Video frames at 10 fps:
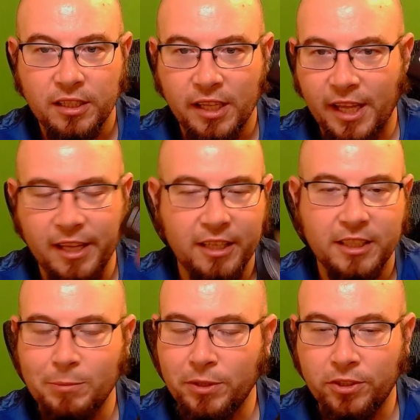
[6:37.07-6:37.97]

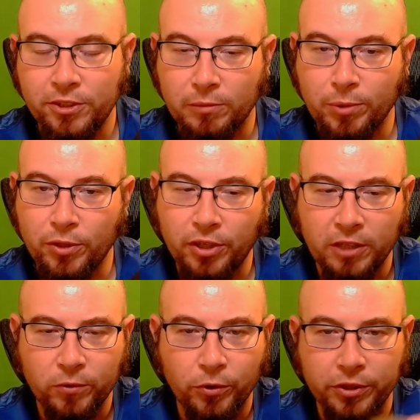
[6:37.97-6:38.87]
anytime you turn your computer off
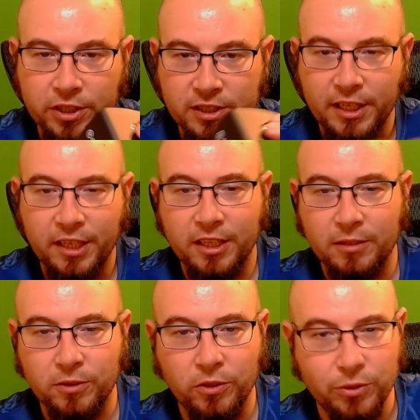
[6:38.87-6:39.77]
or you just take it
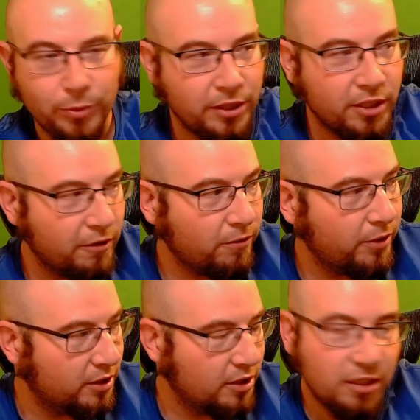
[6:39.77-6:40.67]
and go to a
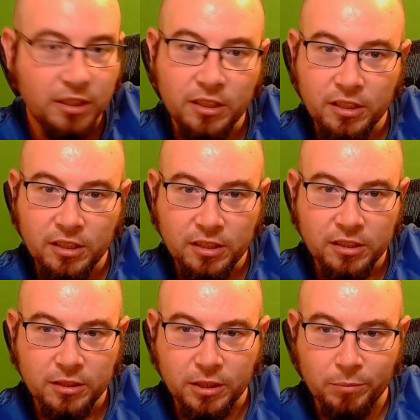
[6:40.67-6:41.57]
different
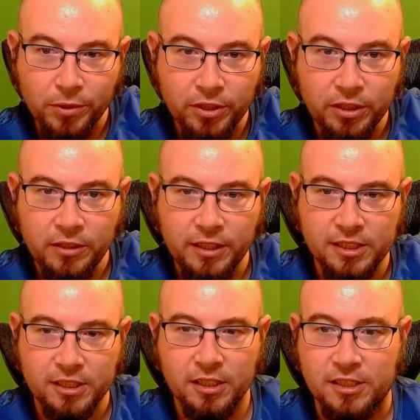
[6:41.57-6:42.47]
computer, it's
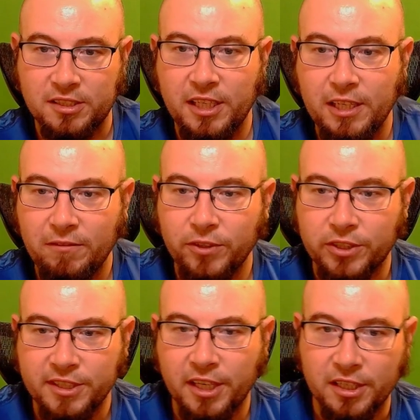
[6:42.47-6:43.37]
going to save your
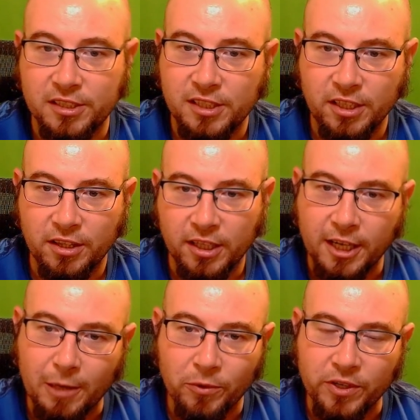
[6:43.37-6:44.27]
settings in the
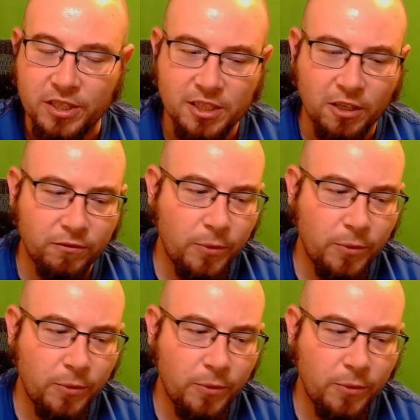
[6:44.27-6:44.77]
camera itself.